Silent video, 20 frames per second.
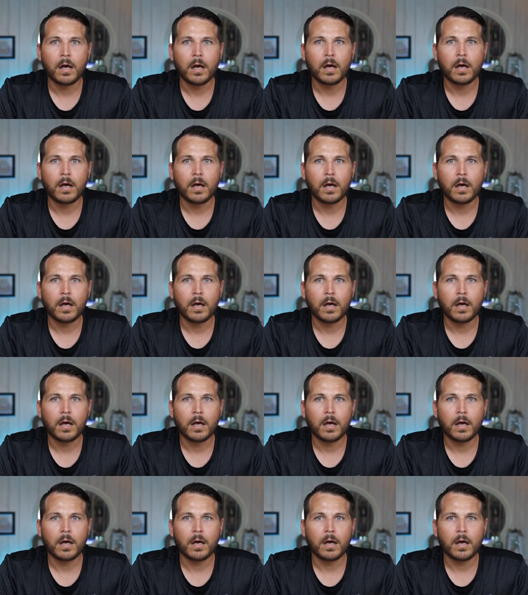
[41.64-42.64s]

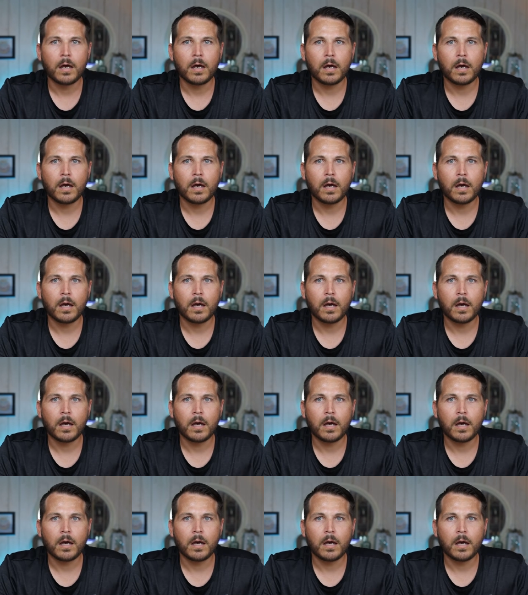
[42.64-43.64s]

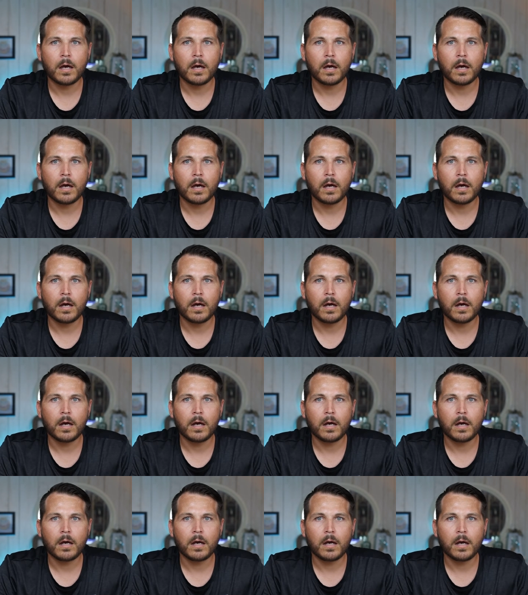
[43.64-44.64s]

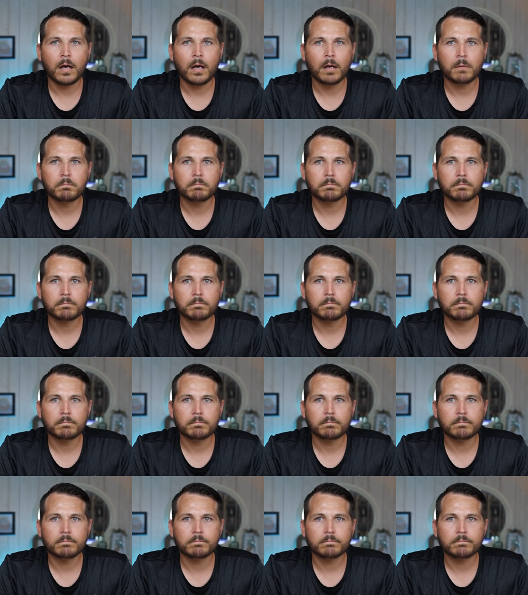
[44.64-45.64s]

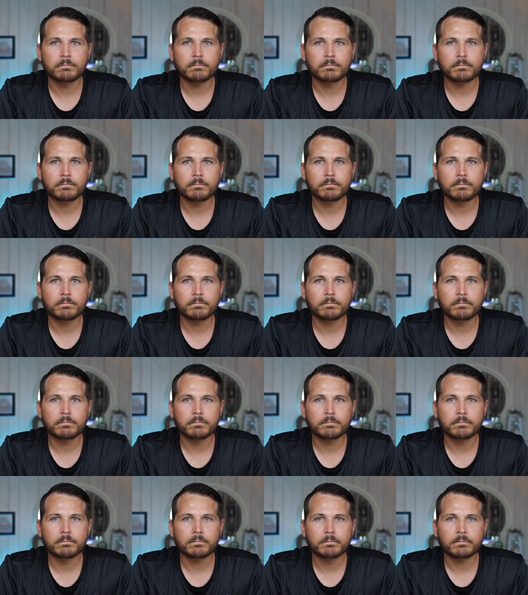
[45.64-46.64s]
No one is speaking in this clip.